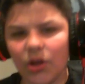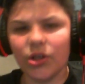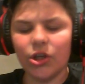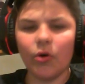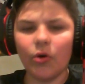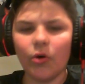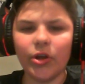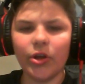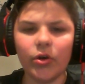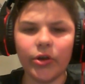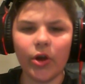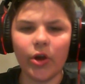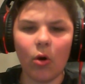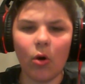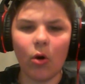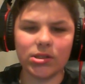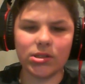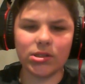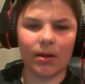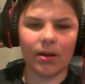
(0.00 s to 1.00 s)
Yo, yo, yo,
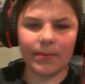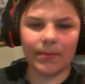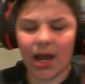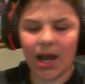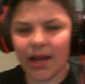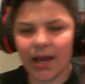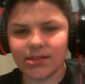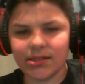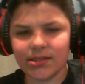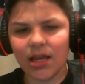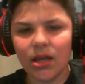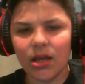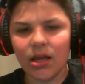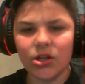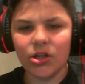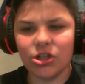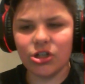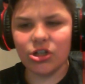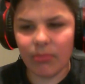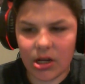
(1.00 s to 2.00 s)
what's up, guys?
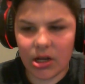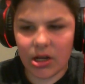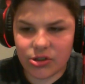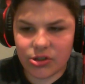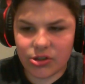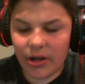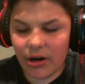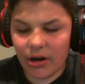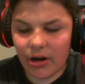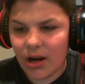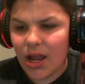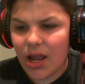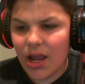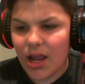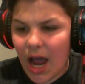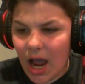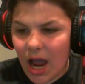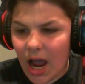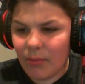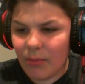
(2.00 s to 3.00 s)
GMosser here.
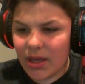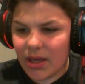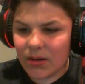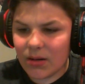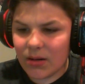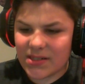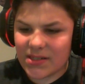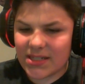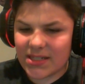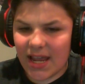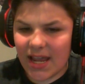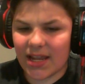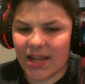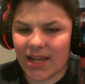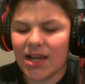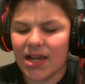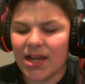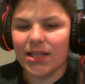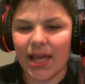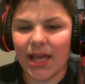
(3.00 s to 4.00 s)
I made a
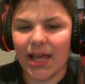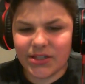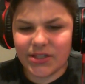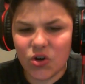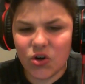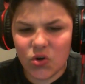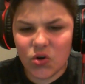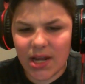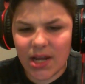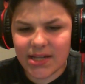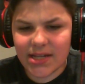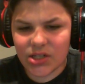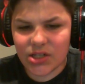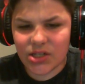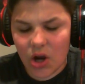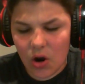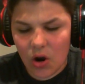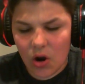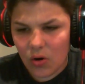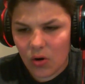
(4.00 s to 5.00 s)
mistake like two days
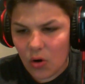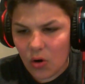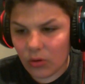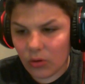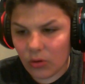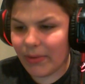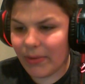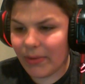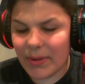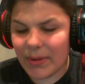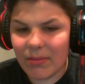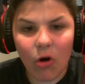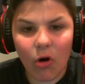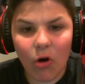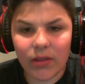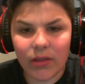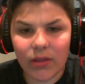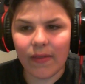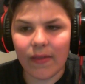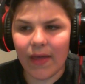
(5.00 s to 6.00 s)
ago, or maybe
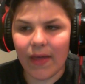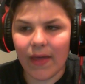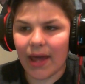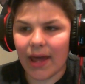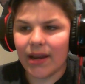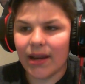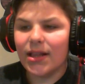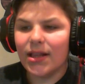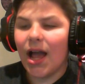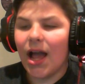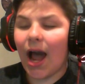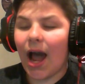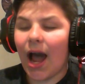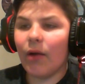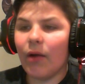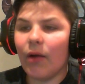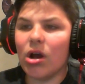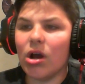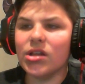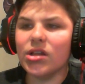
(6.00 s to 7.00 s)
more than that.
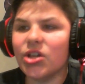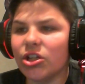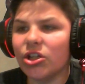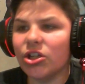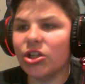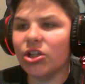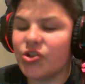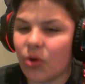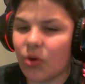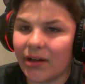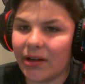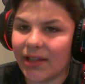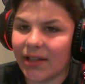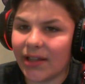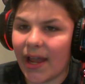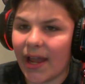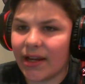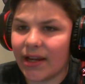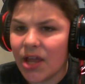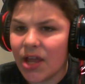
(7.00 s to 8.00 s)
I was gonna join
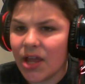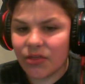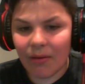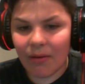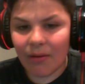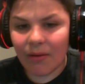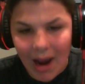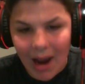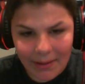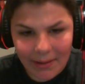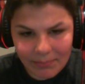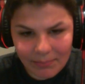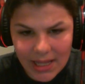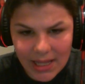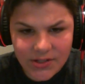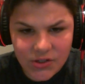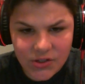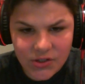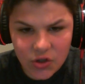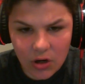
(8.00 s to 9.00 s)
like the
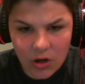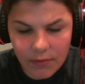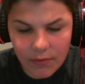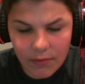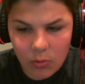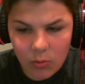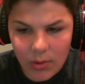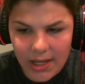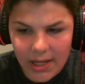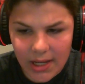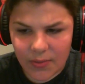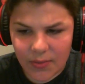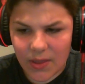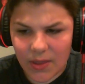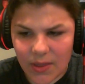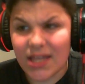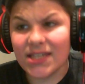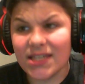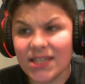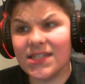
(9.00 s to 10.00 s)
Mineplex server with
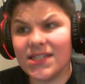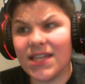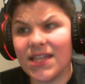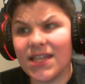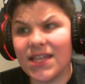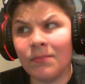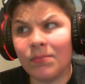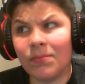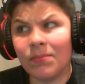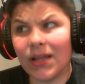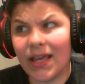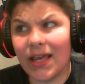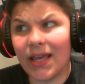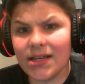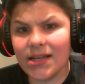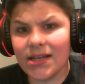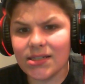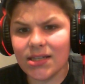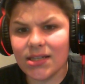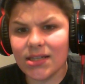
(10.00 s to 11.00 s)

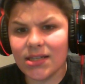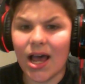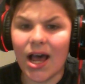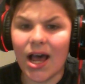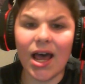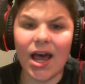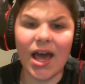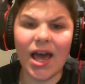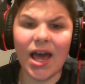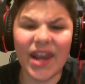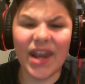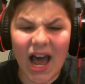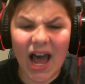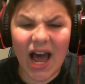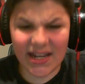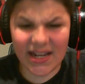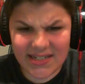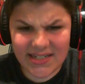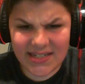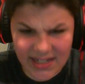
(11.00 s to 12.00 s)
ZenPlayz, and
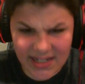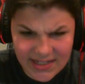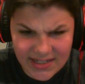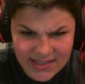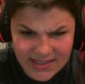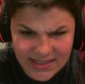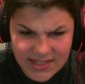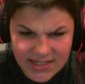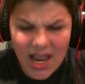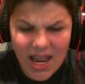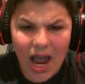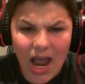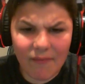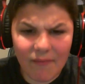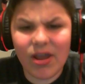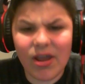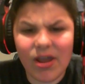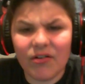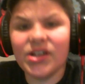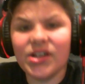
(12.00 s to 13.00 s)
I didn't.
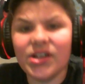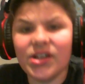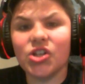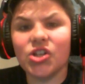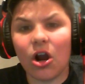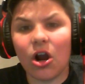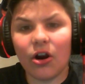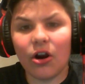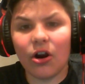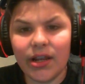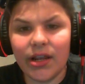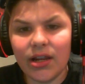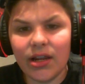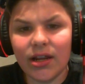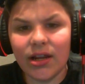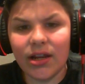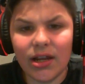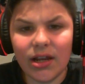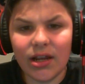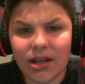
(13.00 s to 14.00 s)
I'm very sorry,
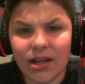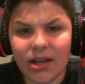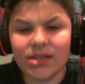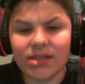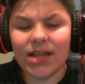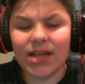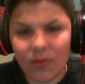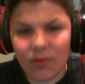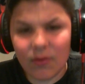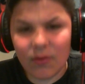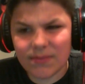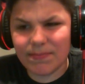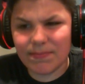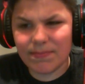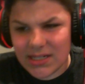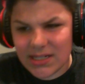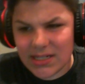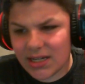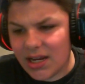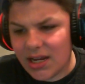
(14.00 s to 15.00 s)
because I was
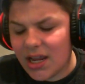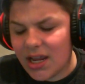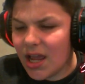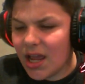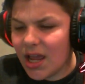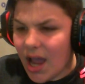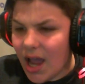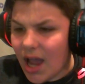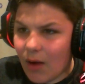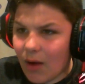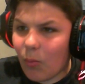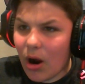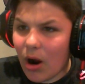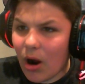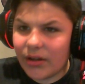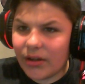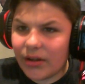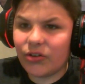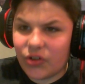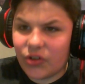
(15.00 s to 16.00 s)
busy. I
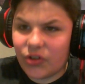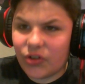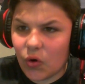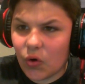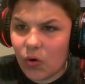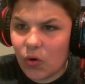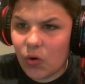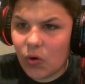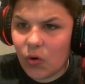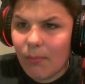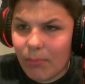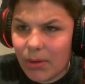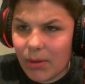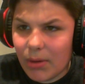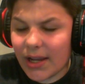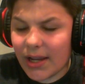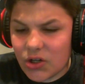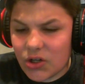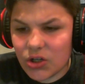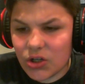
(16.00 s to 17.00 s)
wanted to,
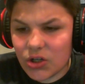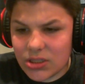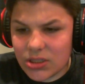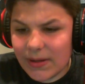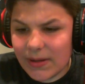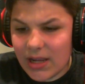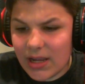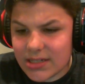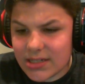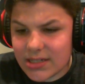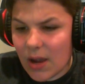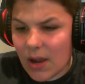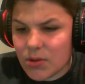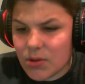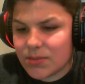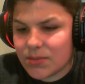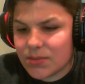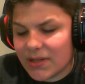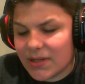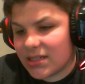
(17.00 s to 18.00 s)
but I couldn't because I
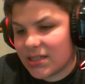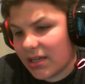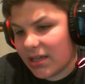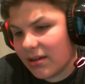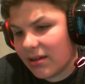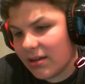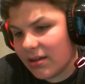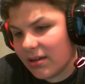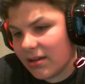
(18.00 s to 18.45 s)
was busy.